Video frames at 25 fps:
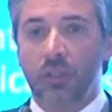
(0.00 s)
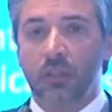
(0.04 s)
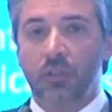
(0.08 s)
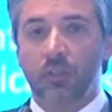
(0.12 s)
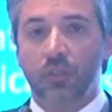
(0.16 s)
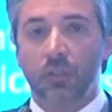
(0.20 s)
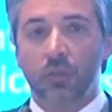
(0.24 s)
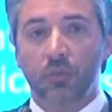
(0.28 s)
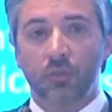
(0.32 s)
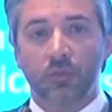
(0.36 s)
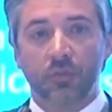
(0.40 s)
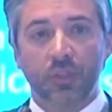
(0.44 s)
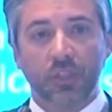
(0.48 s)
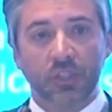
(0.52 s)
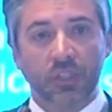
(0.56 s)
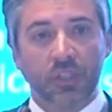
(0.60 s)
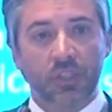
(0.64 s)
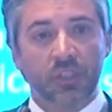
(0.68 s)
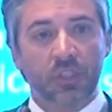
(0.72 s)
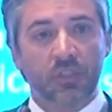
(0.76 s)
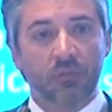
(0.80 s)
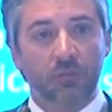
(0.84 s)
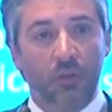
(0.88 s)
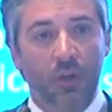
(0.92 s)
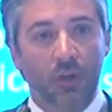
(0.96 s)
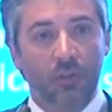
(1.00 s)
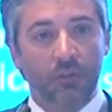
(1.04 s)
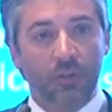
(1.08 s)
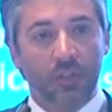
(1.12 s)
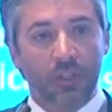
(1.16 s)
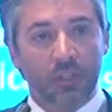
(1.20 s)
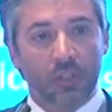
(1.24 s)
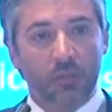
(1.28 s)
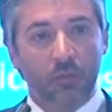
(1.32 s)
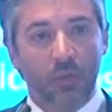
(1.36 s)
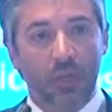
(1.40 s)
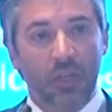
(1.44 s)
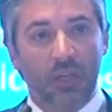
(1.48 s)
So this is evolving
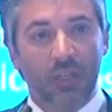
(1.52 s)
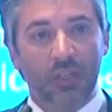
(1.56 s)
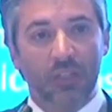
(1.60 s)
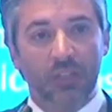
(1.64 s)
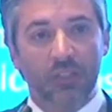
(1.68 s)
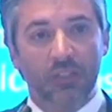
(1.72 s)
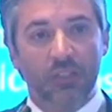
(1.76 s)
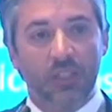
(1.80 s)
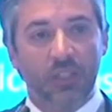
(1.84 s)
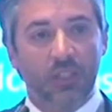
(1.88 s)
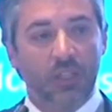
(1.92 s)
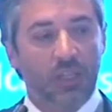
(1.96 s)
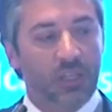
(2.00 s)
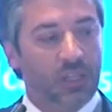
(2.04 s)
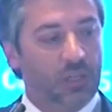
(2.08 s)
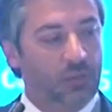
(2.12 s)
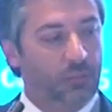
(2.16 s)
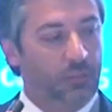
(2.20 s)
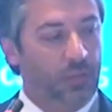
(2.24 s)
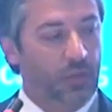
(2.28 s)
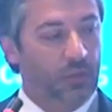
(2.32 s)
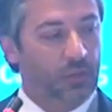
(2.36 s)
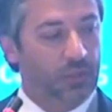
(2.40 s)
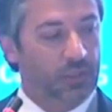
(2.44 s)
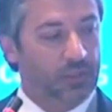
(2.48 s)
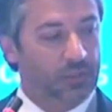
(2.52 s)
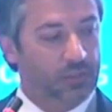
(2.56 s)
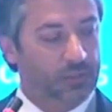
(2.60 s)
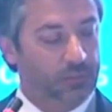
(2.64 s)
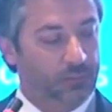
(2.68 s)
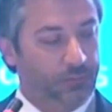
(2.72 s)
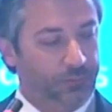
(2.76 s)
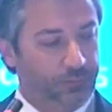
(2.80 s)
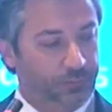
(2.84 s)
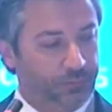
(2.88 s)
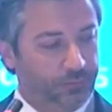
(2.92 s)
as well, and it's a key component.